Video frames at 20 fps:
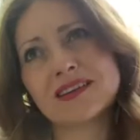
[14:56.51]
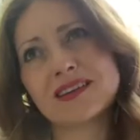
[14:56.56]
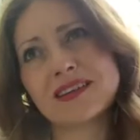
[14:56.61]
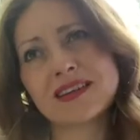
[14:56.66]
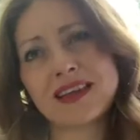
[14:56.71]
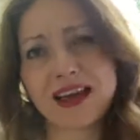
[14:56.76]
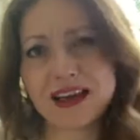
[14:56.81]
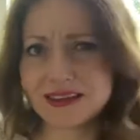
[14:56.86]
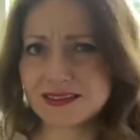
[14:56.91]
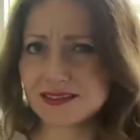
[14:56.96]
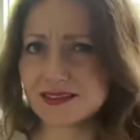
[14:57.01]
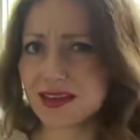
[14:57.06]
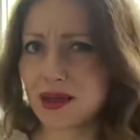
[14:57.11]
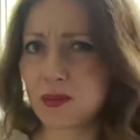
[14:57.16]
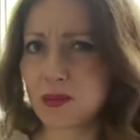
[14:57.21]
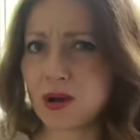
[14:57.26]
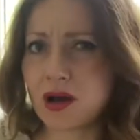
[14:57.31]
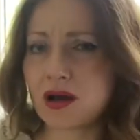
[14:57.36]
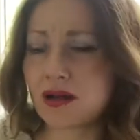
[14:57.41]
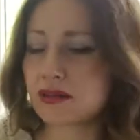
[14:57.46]
That
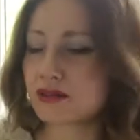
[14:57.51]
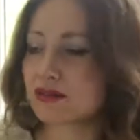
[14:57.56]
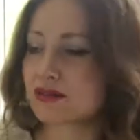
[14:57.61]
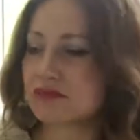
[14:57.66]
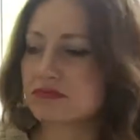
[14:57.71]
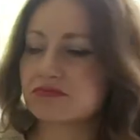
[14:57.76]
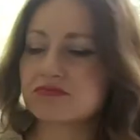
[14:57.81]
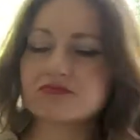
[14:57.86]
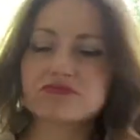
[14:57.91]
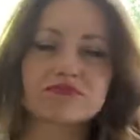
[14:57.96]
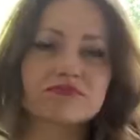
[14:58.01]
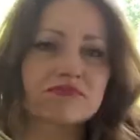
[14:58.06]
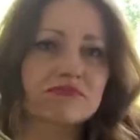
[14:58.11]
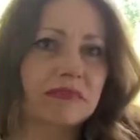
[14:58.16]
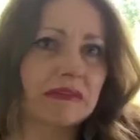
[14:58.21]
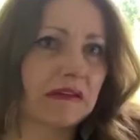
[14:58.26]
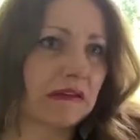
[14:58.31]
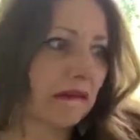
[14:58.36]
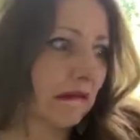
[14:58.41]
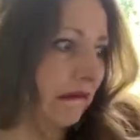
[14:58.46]
works,
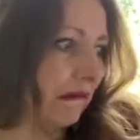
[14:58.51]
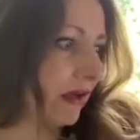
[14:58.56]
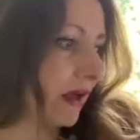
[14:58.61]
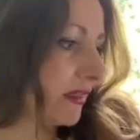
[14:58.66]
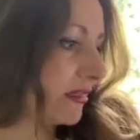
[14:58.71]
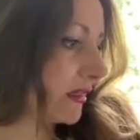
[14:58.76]
I